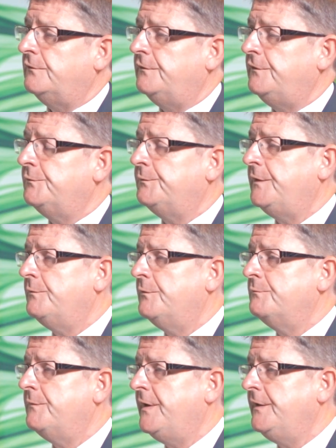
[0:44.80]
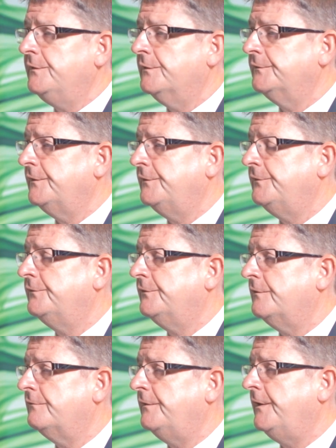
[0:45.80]
Now, these people may not
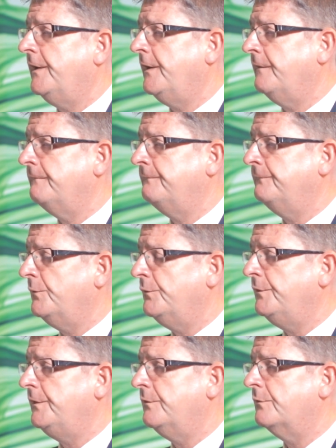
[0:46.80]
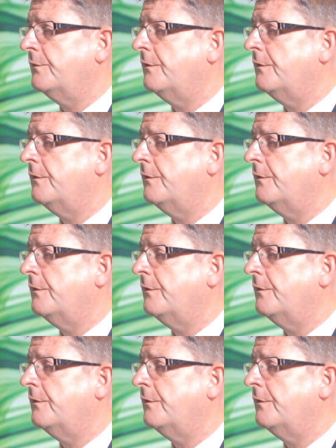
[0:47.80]
necessarily have full legal